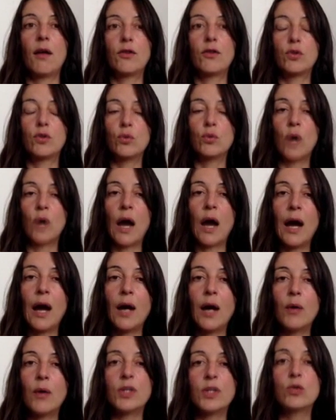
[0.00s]
to
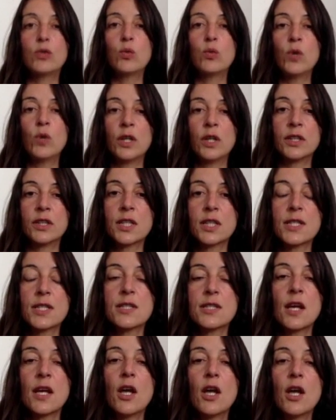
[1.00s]
how it
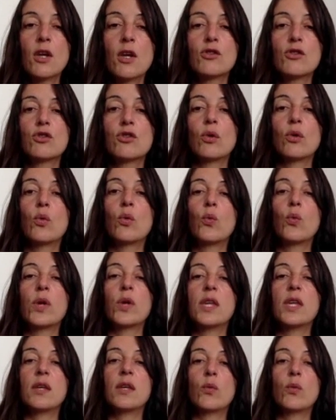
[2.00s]
works. So
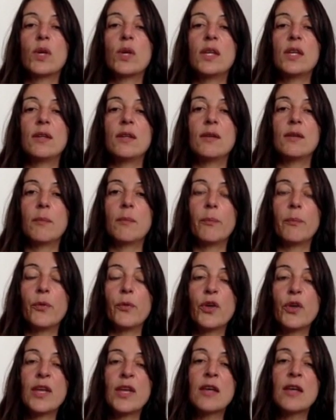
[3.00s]
we
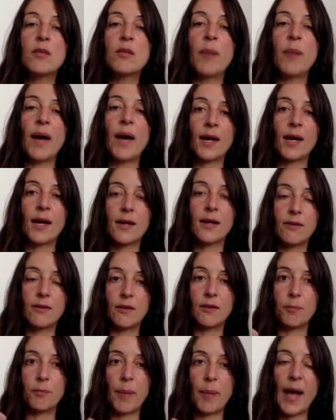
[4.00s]
bring back
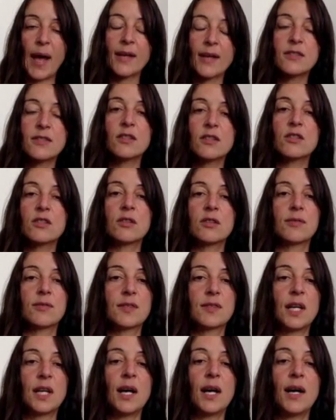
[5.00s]
the passage
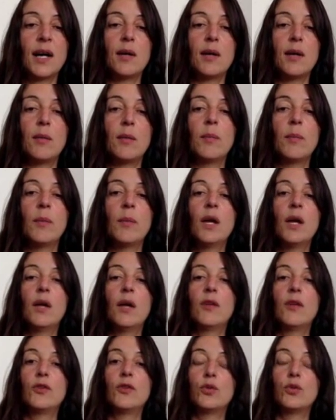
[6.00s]
of time
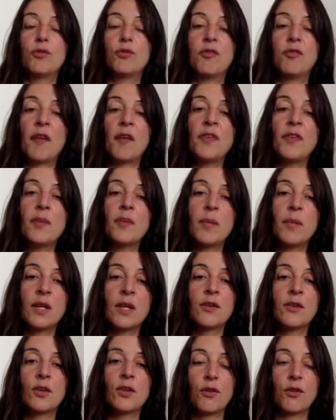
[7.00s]
to
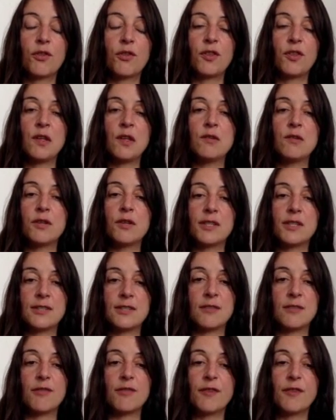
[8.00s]
fundamental theories
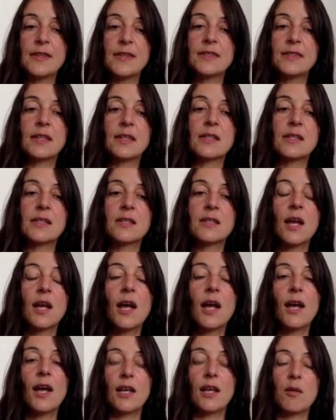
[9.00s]
in physics,
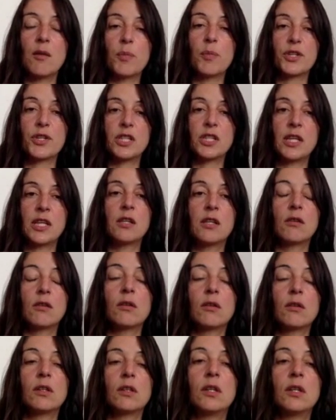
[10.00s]
and in
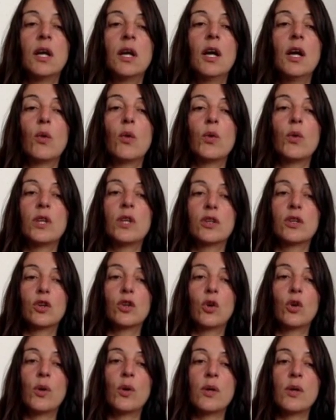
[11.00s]
particular, we are
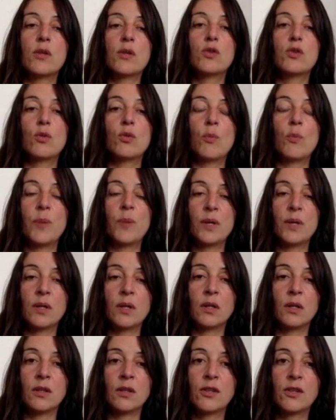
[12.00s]
going to
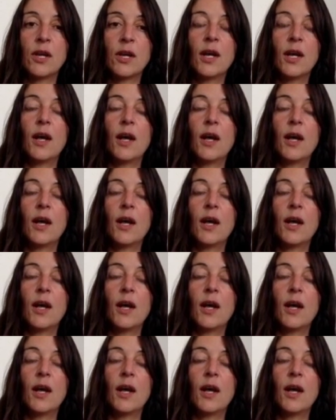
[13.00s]
build